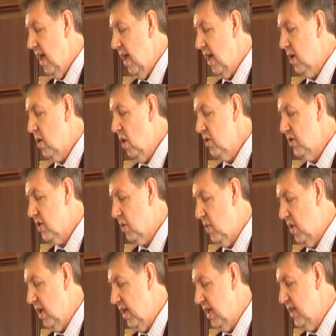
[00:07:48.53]
and
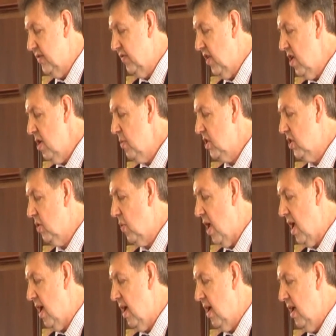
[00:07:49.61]
consequently is very much
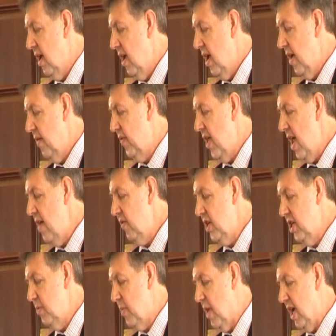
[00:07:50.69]
aware of the heavy
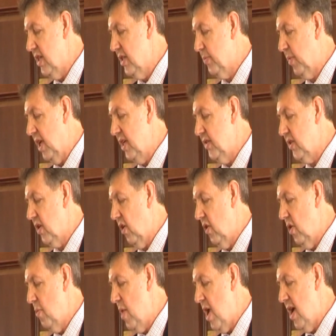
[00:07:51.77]
demands placed
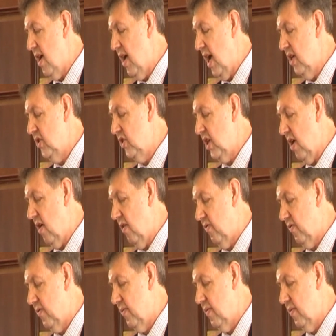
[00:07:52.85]
on the Mayor and Sheriff.